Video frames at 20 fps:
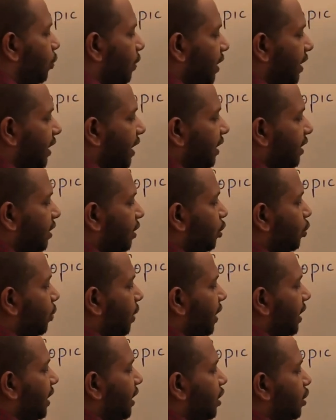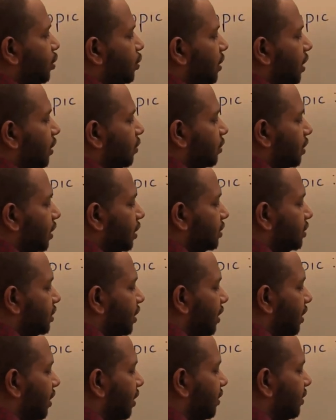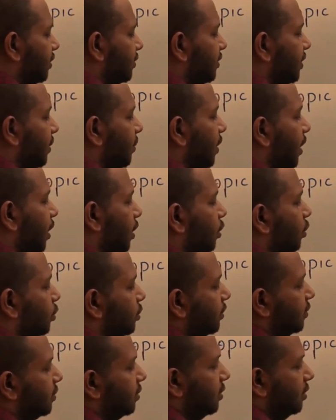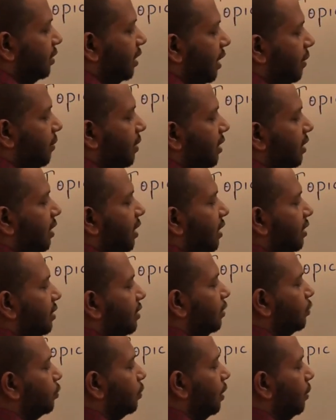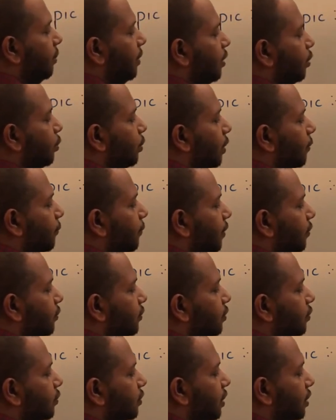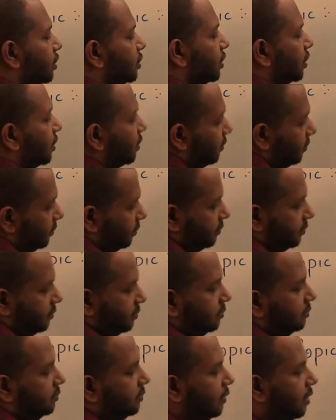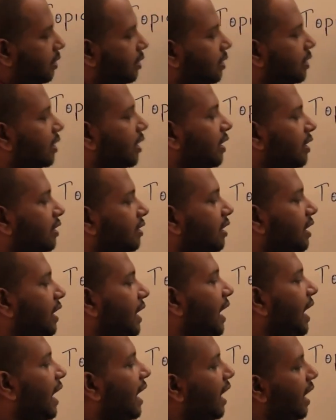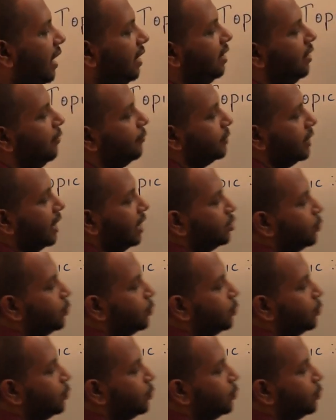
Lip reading: you will get your initial structure similar to this. I mean, this will be your first structure. Correct? And if the